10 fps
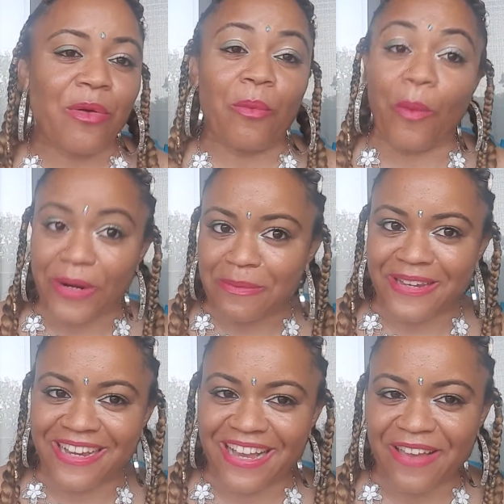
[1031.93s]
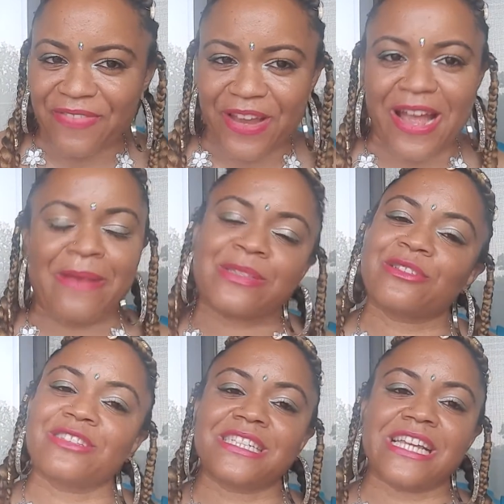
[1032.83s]
Warn me if they're
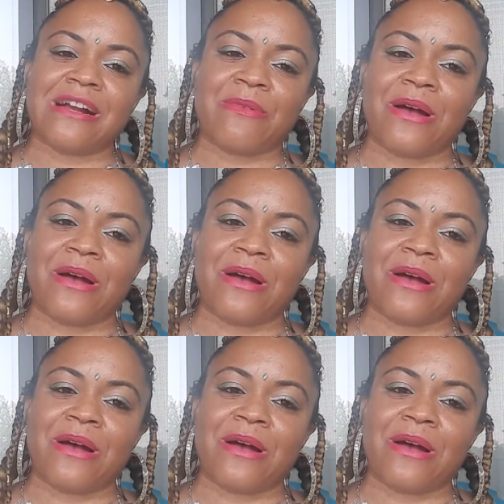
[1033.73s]
absolutely terrible.